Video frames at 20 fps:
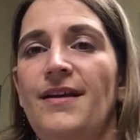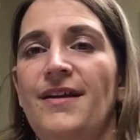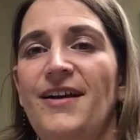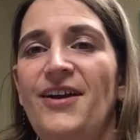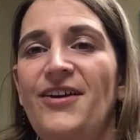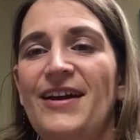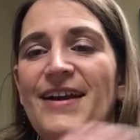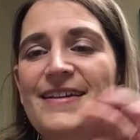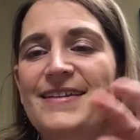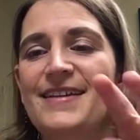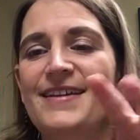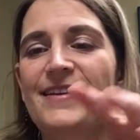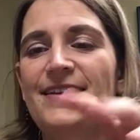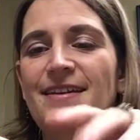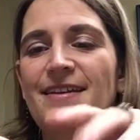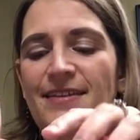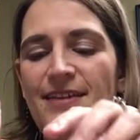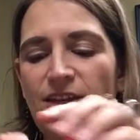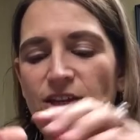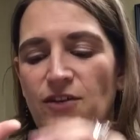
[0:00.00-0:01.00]
All right,
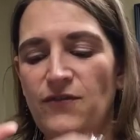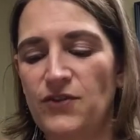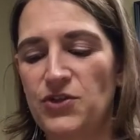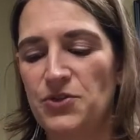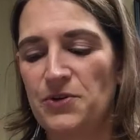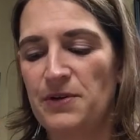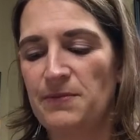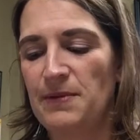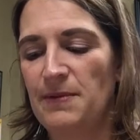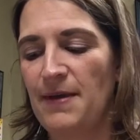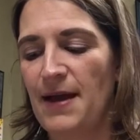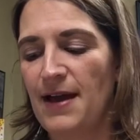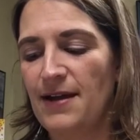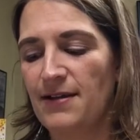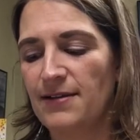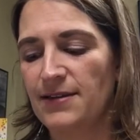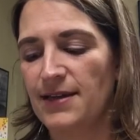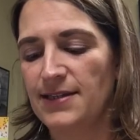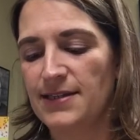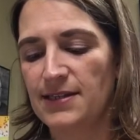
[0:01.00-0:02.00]
thank you for joining me back
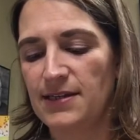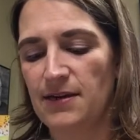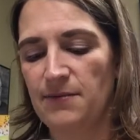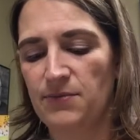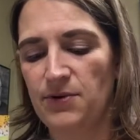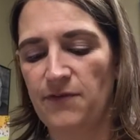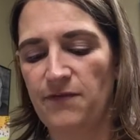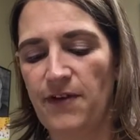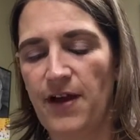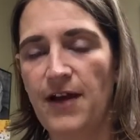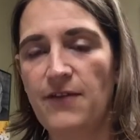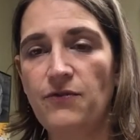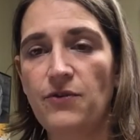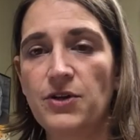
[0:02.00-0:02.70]
on lesson number 5.